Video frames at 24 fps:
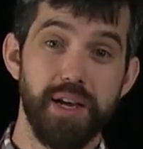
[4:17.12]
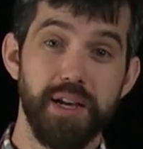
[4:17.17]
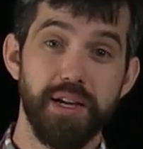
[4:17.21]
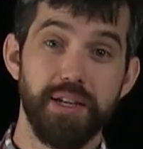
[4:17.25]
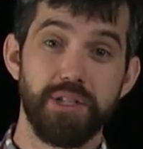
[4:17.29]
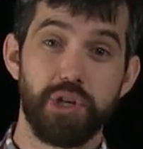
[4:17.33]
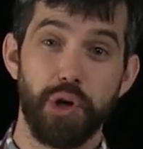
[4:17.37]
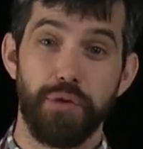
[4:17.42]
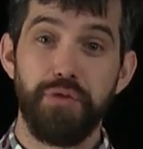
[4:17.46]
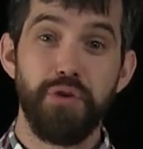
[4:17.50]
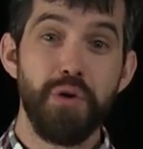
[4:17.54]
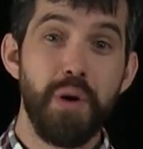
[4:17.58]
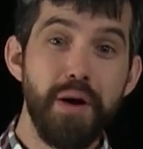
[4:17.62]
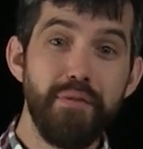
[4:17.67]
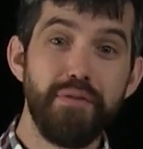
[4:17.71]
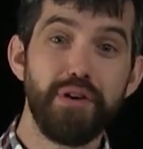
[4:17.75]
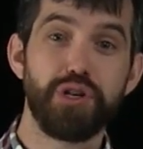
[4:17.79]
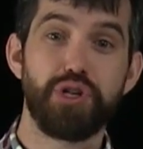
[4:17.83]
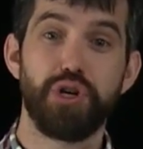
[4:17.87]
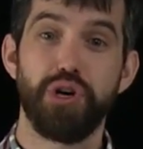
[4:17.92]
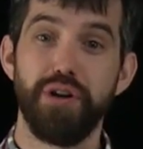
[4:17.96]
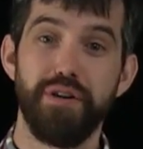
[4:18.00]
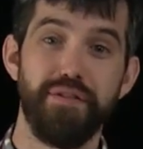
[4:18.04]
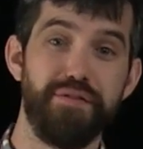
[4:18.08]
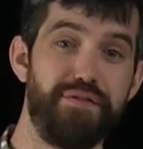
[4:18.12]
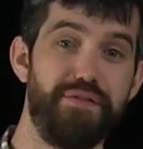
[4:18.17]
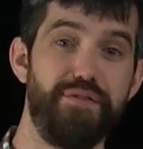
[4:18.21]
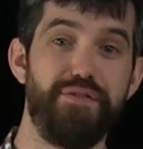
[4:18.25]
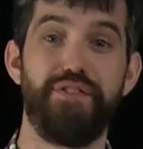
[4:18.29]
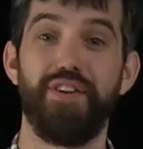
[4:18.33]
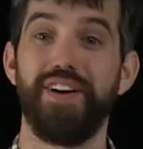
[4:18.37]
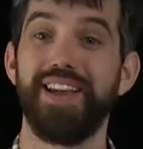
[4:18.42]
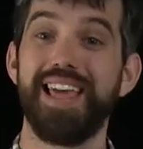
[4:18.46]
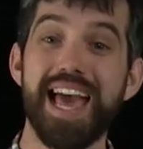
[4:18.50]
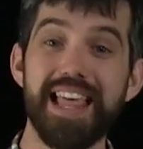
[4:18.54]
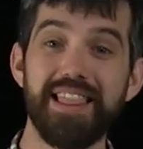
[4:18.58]
So if you ever sort of
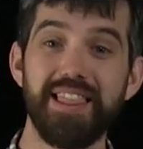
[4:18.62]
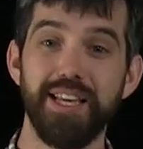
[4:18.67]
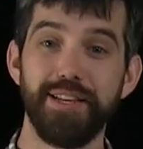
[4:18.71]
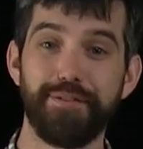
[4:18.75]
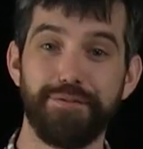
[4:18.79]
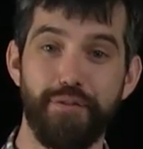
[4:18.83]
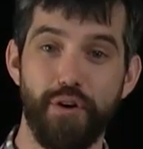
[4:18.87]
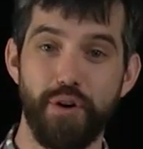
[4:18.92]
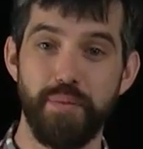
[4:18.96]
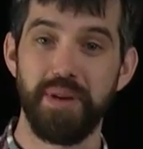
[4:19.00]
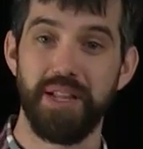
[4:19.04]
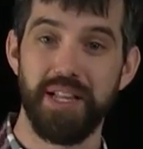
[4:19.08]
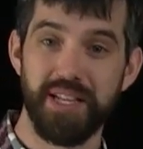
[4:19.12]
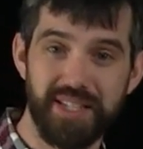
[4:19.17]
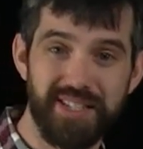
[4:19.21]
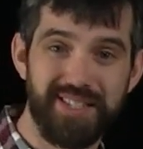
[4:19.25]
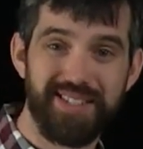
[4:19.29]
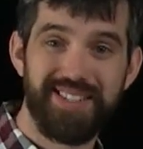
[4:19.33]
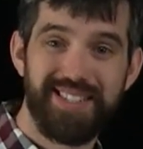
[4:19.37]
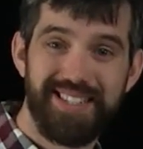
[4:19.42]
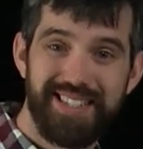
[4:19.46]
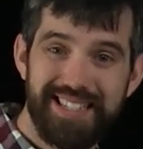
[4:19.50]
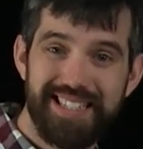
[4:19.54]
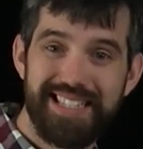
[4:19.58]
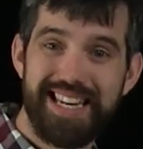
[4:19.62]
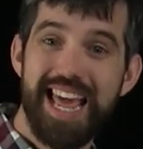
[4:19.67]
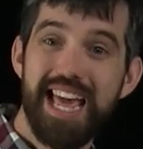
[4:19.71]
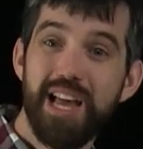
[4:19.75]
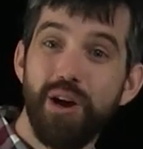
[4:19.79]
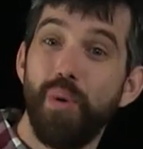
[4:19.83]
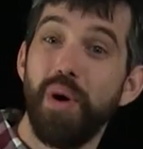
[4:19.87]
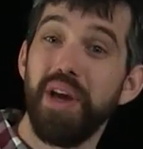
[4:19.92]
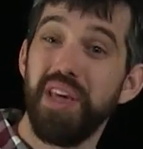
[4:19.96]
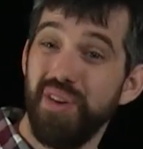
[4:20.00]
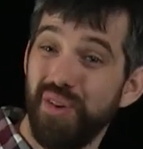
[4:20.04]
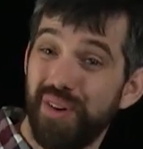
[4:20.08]
forget these formulas, take
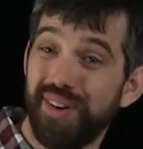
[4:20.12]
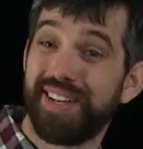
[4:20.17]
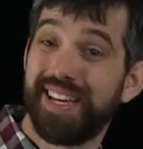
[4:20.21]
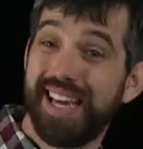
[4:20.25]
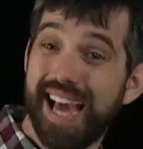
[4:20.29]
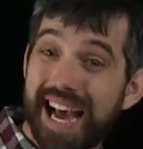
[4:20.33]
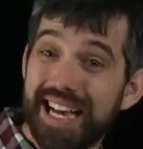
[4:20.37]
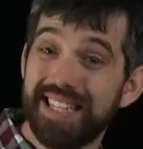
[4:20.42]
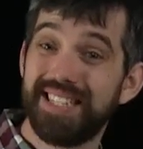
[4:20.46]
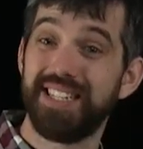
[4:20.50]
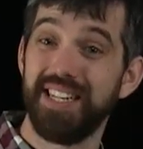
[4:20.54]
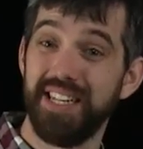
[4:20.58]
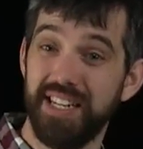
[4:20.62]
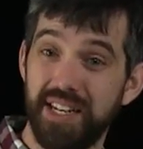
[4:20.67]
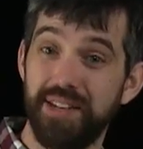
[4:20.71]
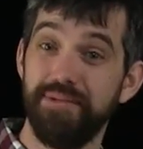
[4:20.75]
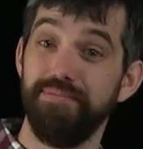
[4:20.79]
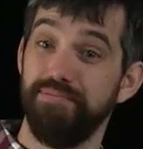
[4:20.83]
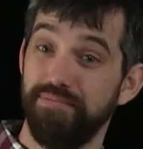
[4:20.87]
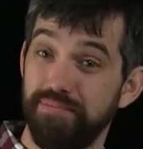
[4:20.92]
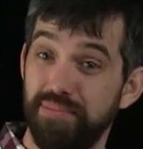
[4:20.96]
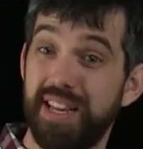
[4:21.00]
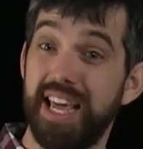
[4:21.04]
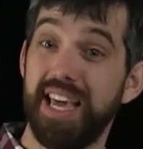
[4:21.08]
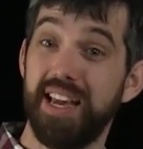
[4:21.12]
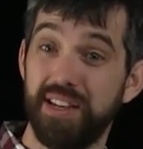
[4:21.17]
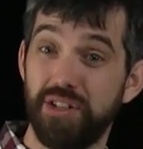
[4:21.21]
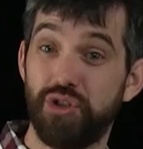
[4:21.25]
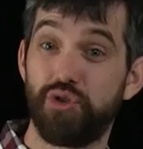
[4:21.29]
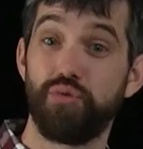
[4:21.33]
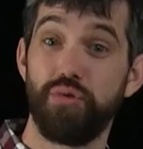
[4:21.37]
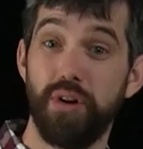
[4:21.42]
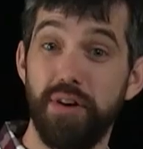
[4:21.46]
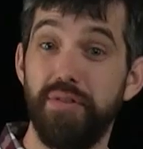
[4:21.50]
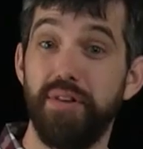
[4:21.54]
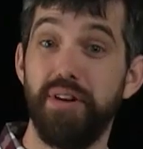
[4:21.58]
what you're guessing and take its
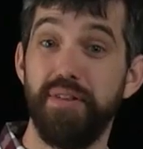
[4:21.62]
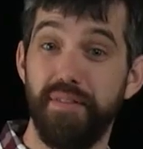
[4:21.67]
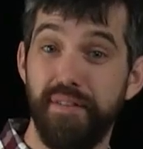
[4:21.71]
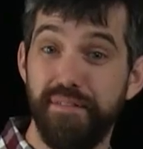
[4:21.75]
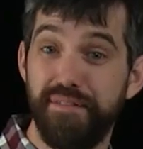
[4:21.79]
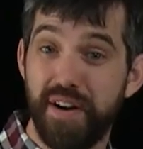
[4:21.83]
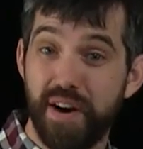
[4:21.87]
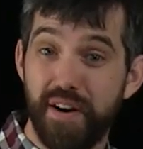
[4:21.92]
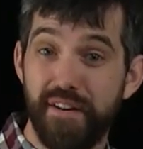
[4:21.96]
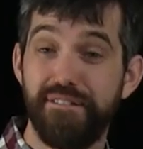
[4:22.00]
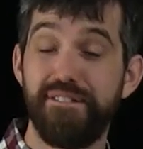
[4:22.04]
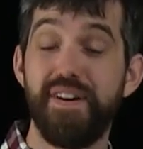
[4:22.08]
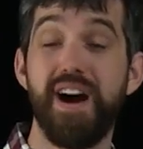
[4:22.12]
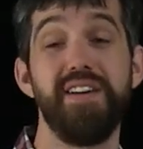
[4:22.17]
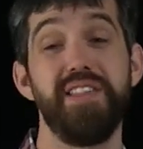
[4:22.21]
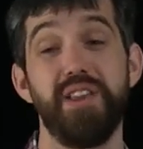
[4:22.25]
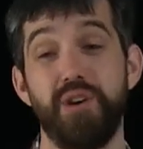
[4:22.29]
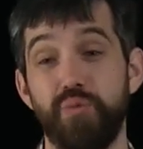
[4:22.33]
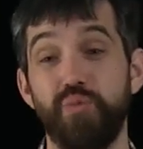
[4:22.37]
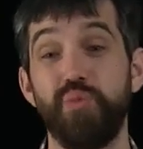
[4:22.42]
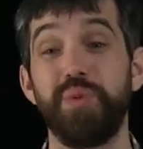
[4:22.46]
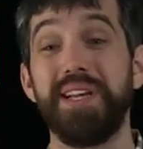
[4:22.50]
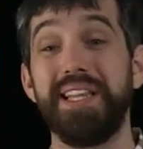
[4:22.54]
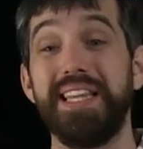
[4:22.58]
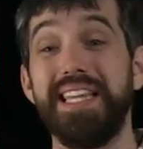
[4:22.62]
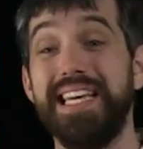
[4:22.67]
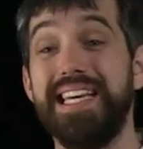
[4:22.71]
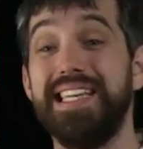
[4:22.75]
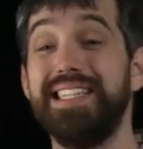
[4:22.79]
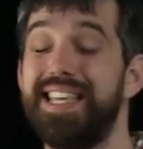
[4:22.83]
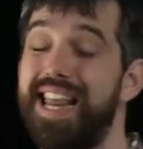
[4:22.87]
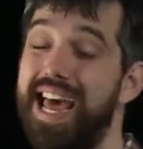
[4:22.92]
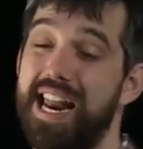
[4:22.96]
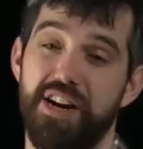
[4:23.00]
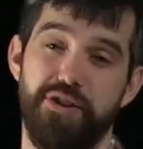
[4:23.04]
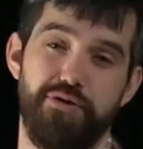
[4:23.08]
derivative and verify that it really is
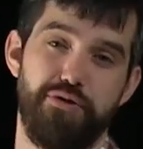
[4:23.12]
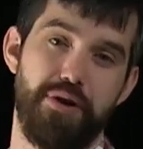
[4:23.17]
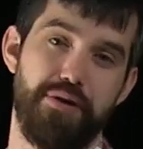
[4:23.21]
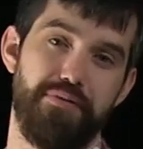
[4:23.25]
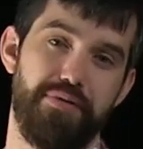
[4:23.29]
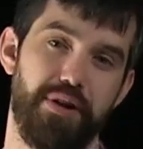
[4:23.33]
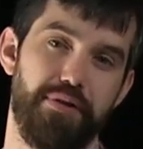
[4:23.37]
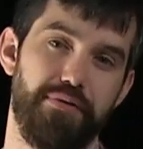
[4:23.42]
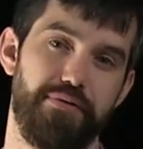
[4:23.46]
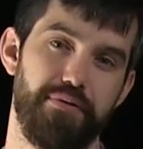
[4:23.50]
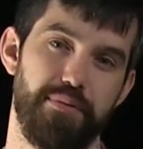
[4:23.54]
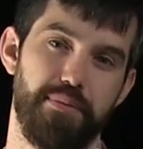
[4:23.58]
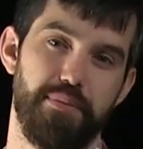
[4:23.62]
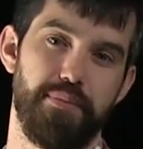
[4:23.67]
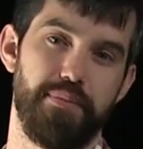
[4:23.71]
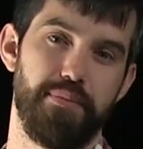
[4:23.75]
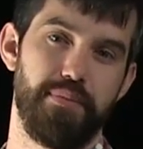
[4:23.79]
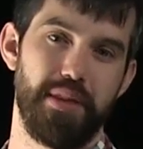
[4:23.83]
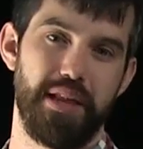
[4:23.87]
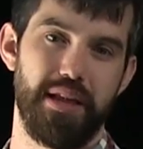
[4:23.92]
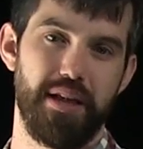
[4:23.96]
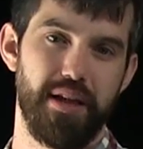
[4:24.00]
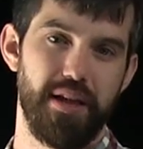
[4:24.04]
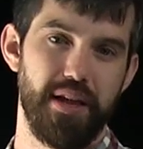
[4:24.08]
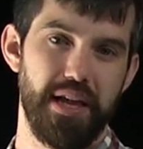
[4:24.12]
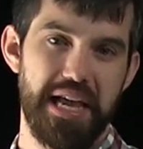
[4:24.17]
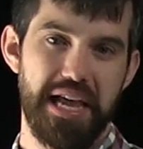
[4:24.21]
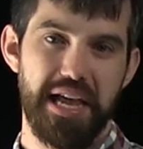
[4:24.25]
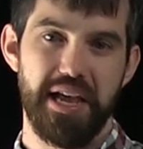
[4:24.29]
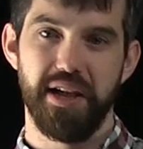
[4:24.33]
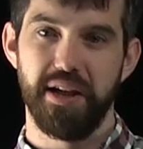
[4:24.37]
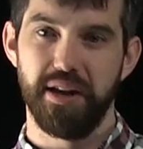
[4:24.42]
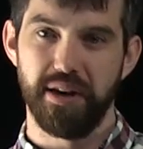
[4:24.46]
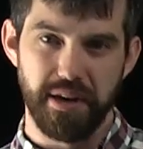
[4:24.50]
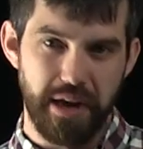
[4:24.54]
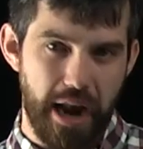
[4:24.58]
an antiderivative.
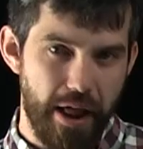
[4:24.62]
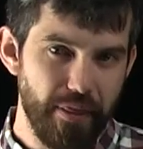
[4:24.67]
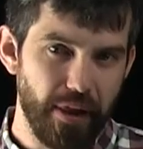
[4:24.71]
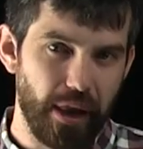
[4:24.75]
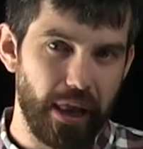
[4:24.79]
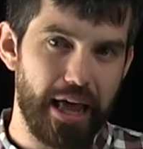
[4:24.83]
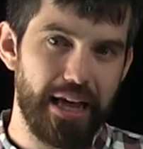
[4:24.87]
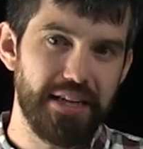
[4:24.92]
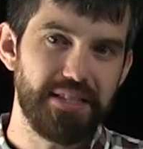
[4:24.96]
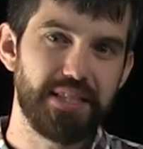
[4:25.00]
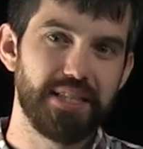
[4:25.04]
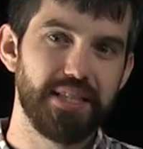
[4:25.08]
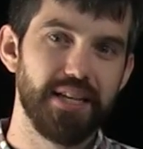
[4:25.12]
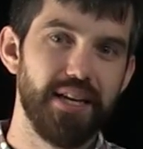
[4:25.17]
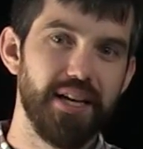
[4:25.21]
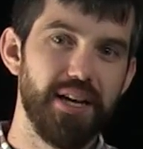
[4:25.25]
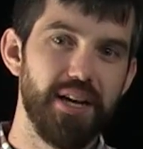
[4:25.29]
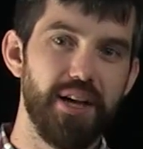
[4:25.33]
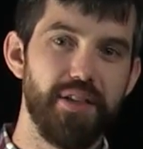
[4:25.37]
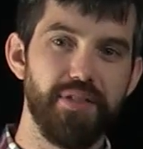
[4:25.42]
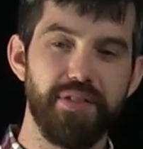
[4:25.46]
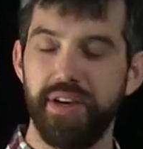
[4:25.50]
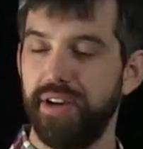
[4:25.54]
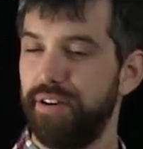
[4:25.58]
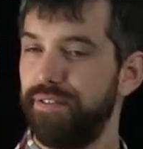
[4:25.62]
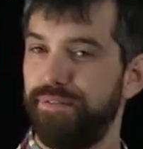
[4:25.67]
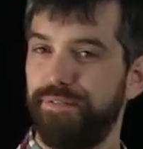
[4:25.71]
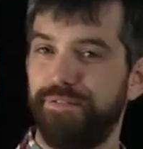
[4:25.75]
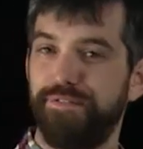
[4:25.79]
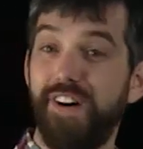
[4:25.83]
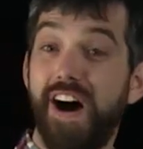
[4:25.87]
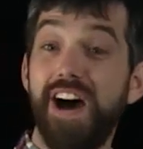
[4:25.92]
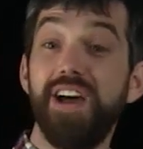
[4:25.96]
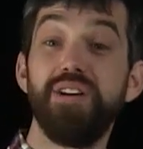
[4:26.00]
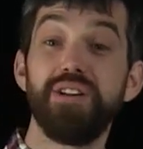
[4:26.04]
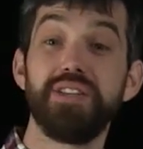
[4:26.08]
Nonetheless, the
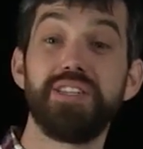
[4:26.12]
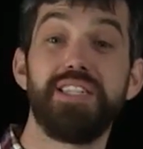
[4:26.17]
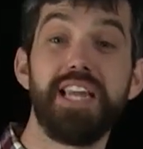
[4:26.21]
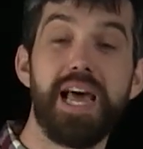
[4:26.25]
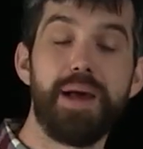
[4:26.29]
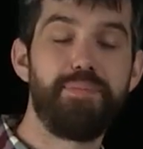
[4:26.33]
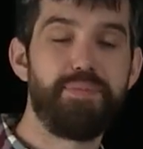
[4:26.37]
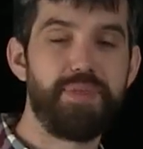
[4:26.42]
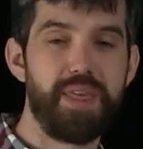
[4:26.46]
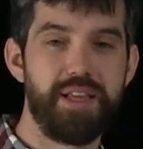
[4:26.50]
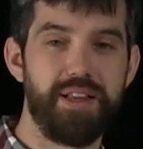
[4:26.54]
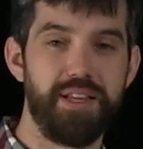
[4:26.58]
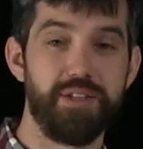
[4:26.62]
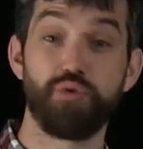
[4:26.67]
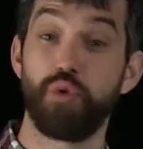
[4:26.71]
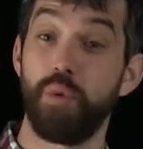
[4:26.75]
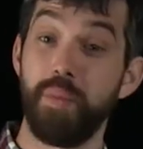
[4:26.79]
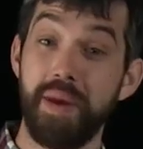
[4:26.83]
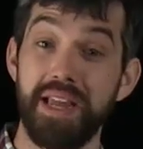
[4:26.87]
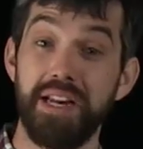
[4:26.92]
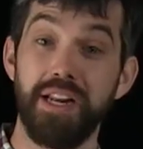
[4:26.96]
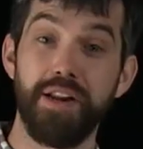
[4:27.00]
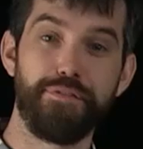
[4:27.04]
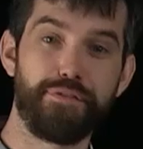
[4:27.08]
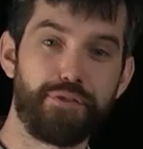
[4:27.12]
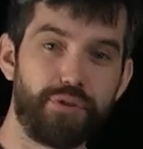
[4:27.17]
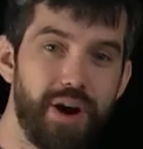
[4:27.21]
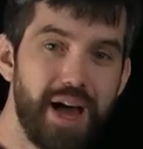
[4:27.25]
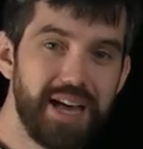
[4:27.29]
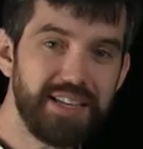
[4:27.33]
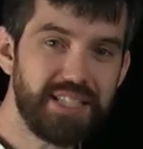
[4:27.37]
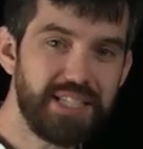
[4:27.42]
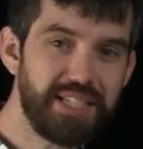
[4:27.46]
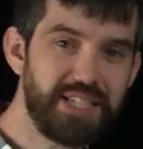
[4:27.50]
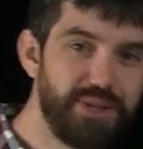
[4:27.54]
final step that is remaining for us is